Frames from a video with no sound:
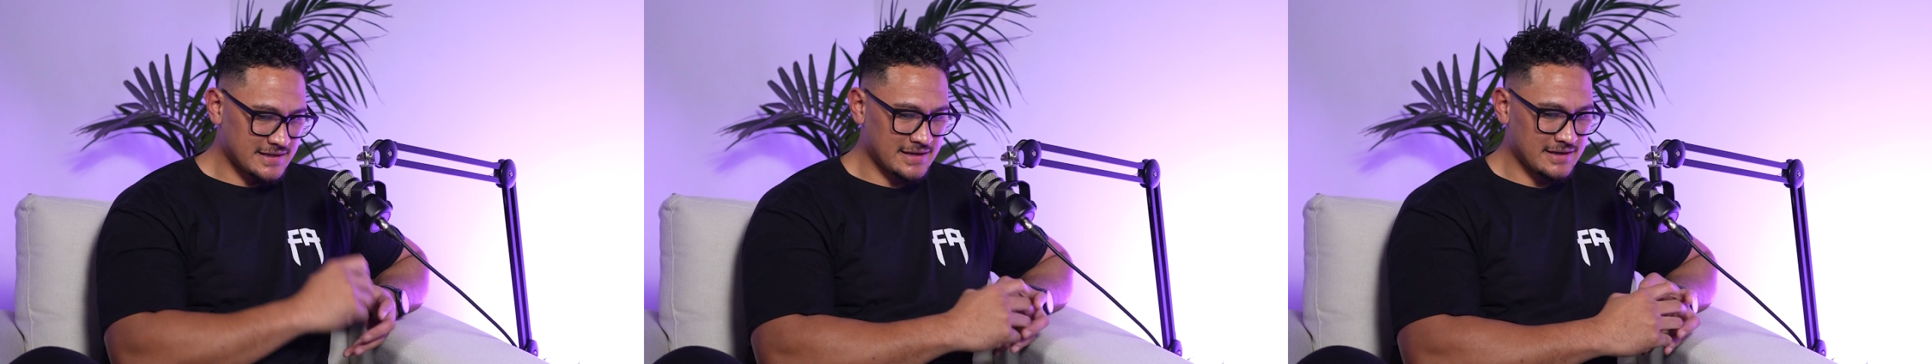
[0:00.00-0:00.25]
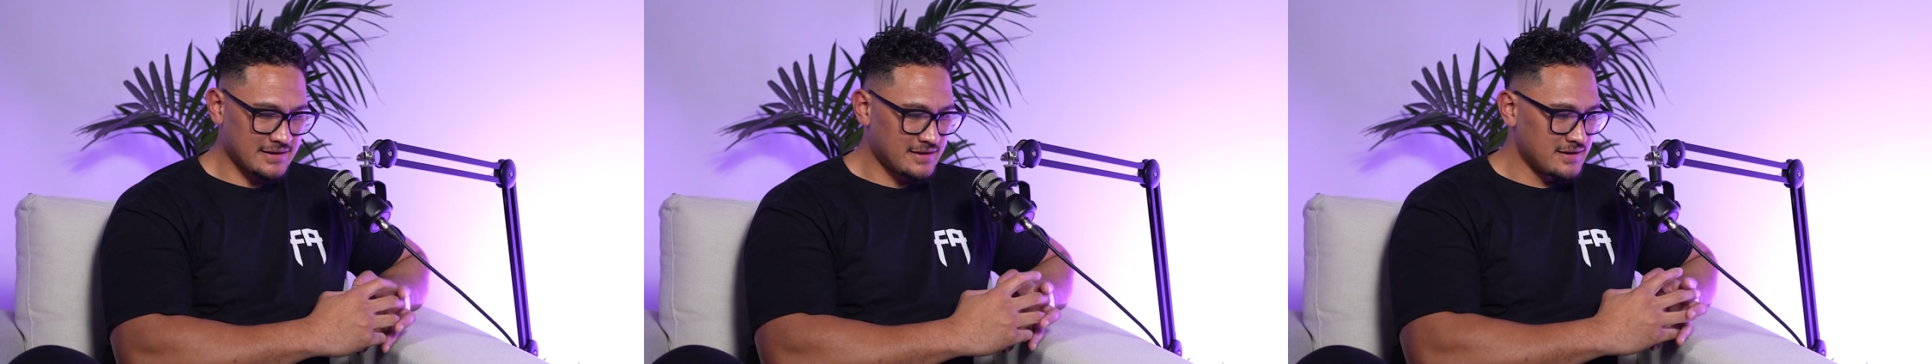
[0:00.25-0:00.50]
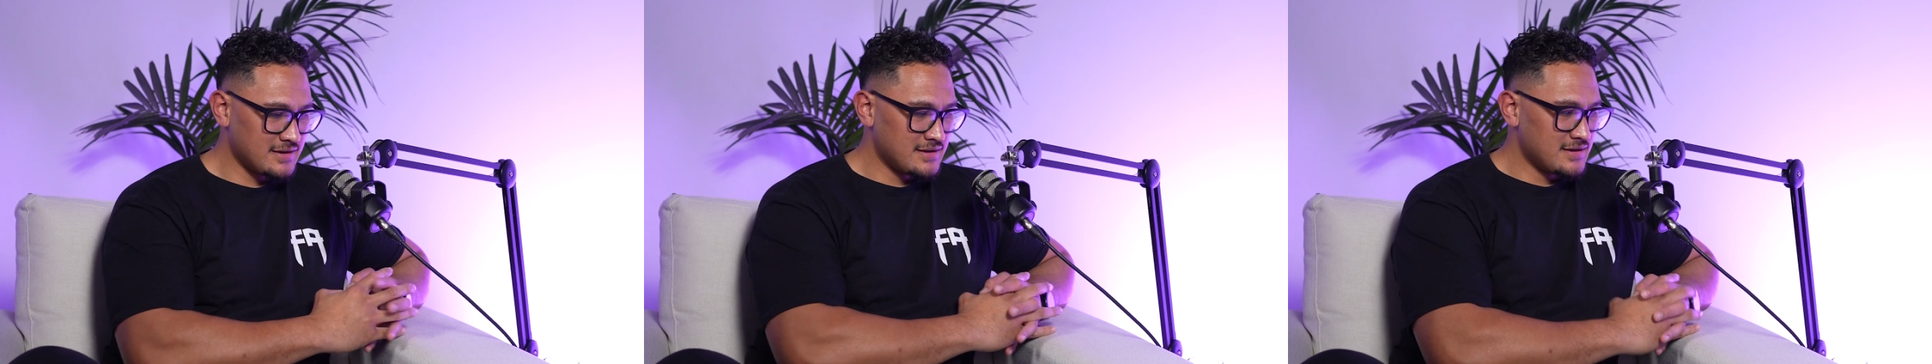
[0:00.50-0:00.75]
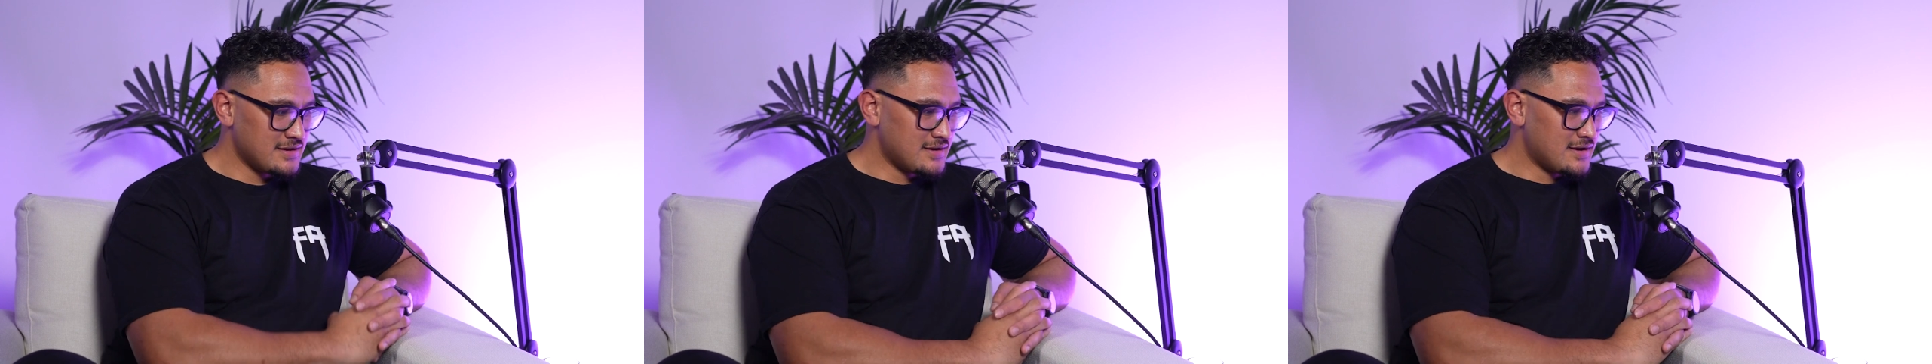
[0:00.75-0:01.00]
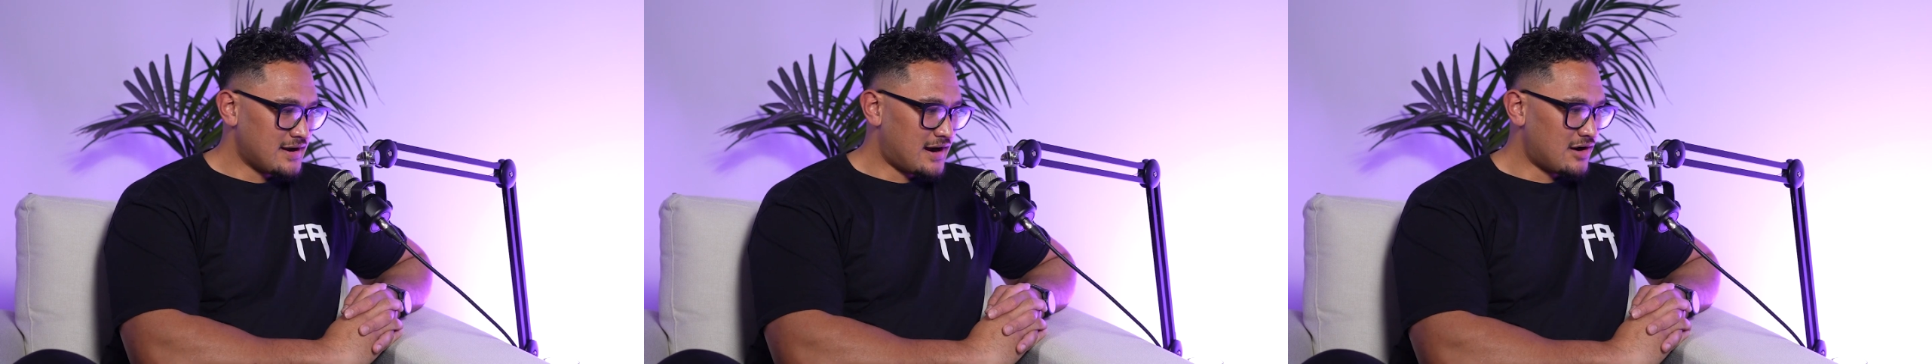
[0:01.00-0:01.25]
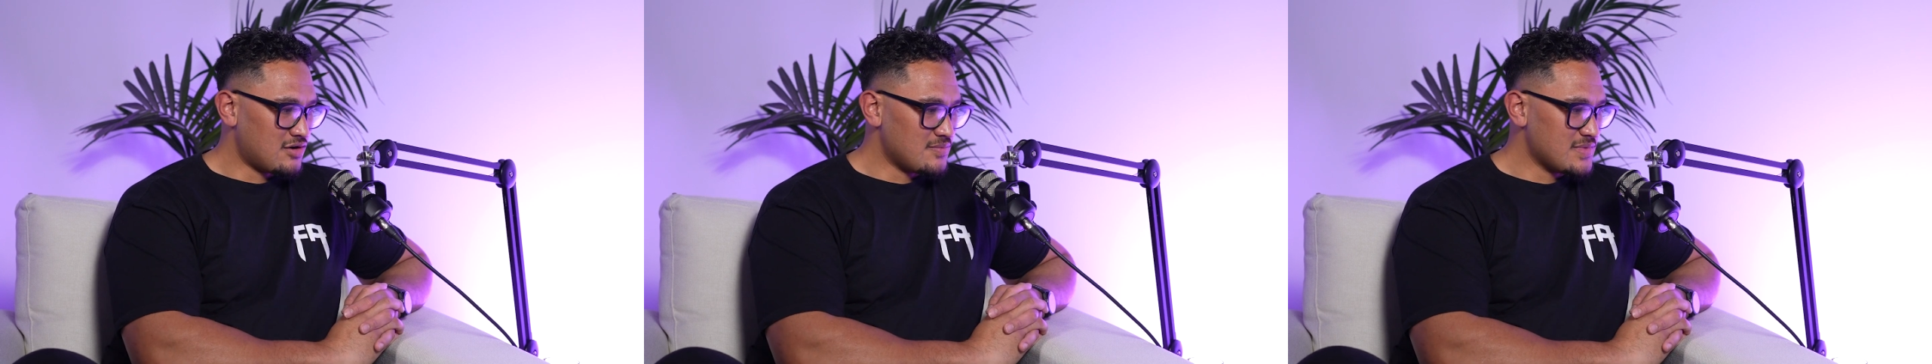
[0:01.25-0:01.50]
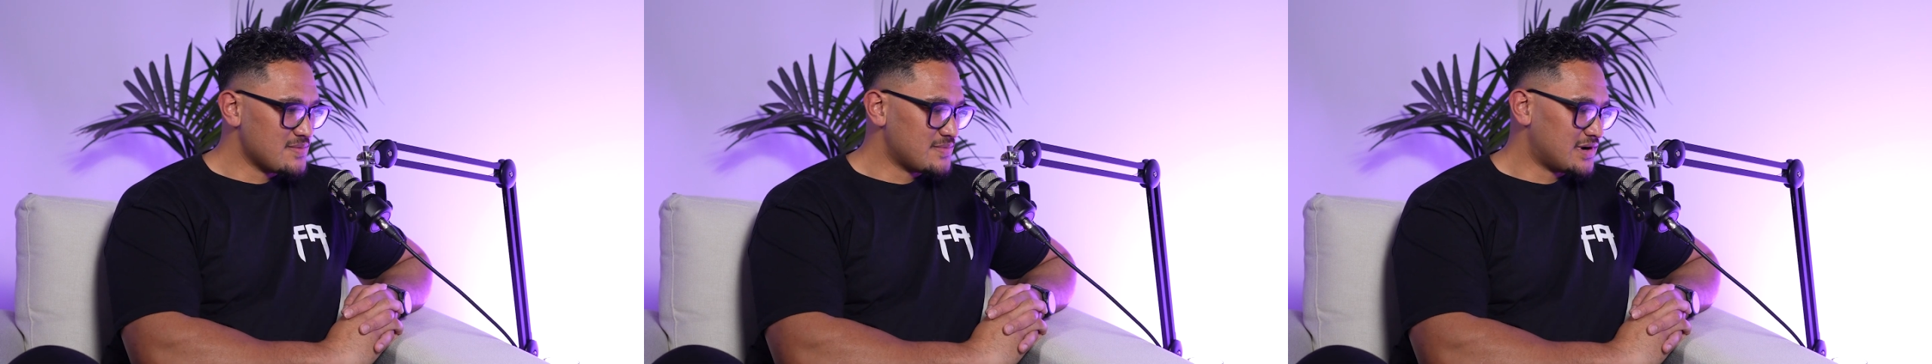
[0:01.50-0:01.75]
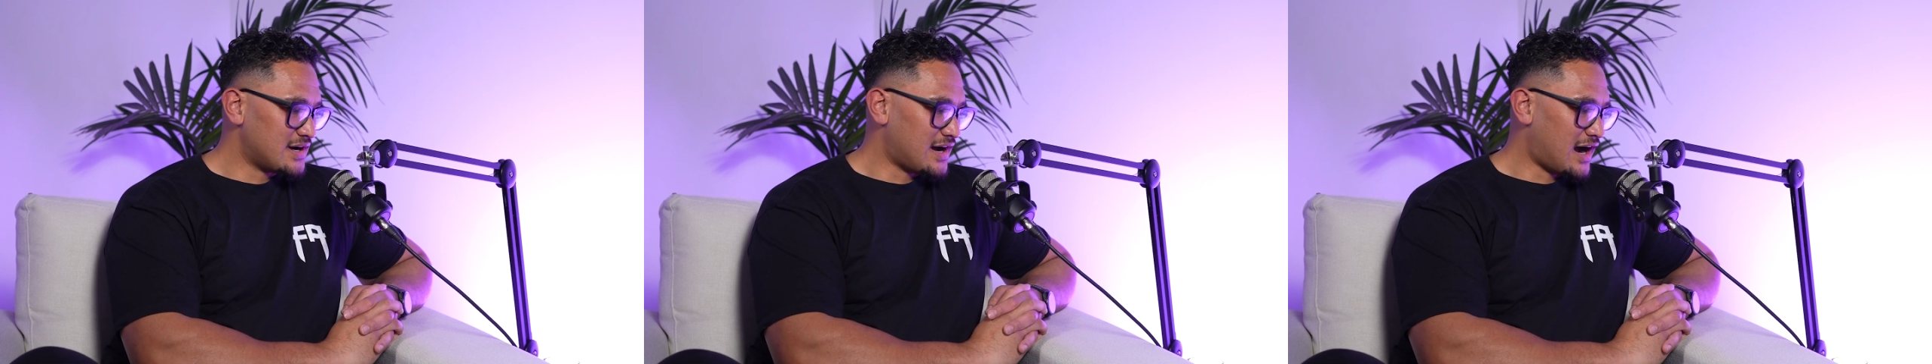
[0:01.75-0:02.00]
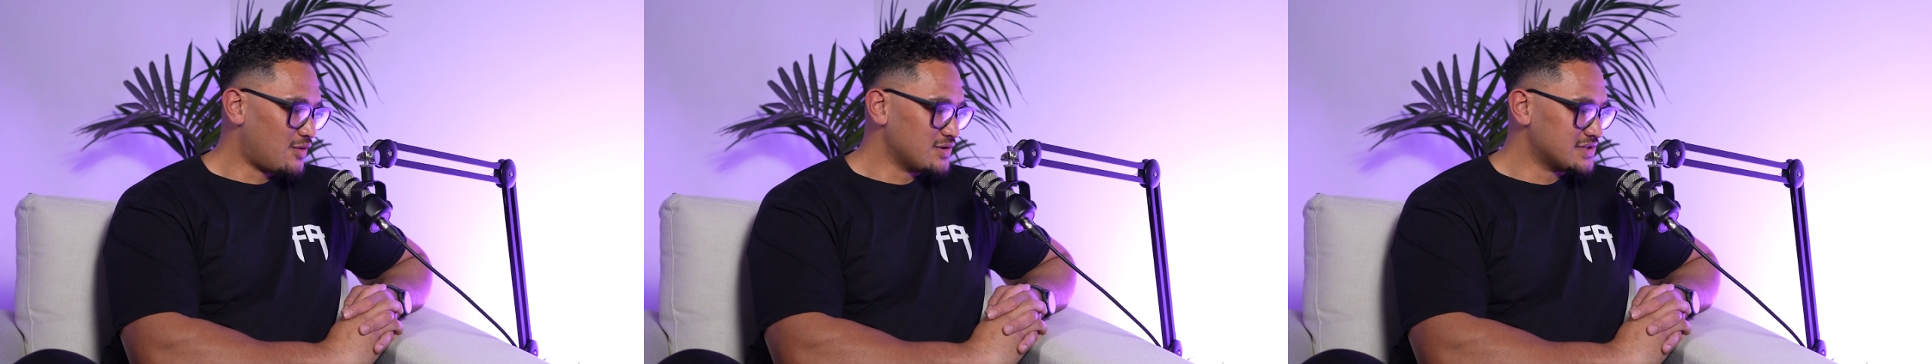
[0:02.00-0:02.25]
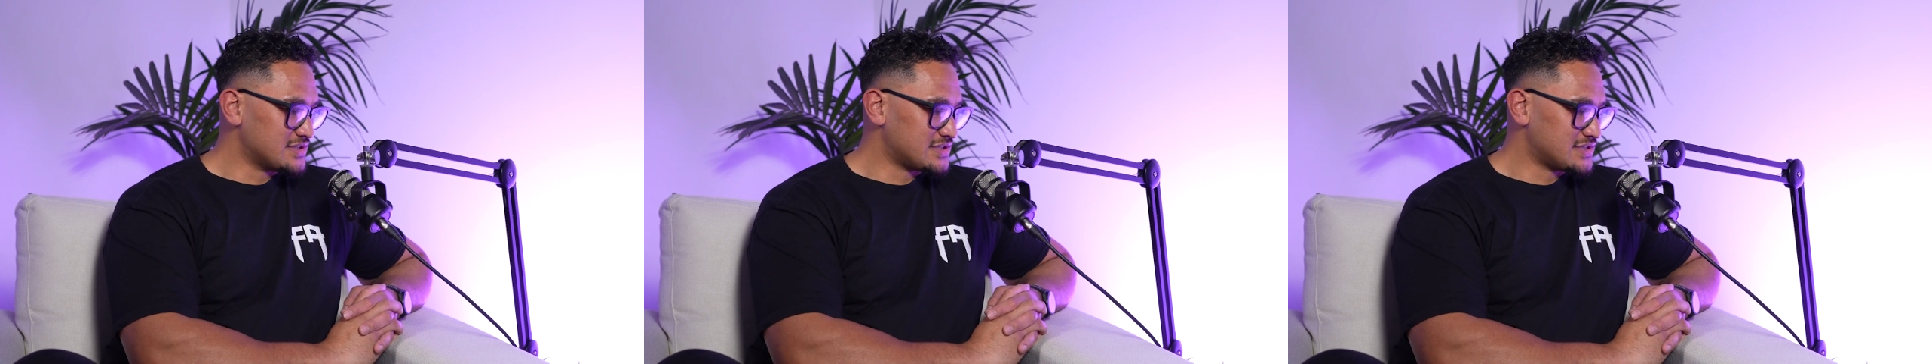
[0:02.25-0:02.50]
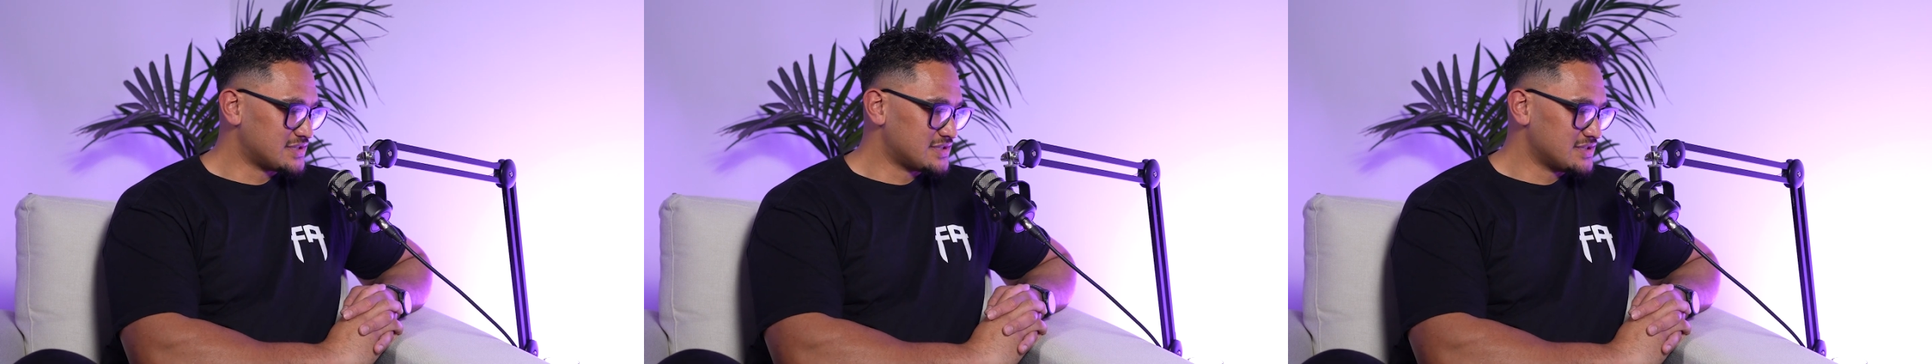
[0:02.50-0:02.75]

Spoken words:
year, I remember I was